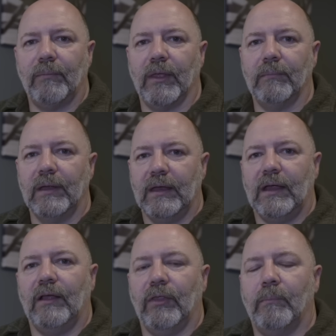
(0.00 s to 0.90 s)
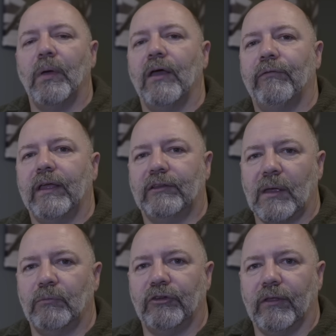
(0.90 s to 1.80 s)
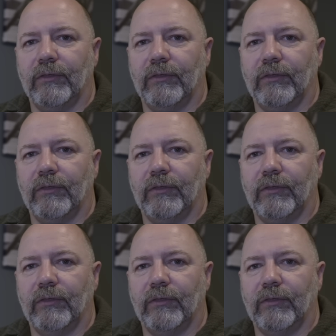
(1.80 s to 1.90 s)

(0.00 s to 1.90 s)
them at the perfect temperature.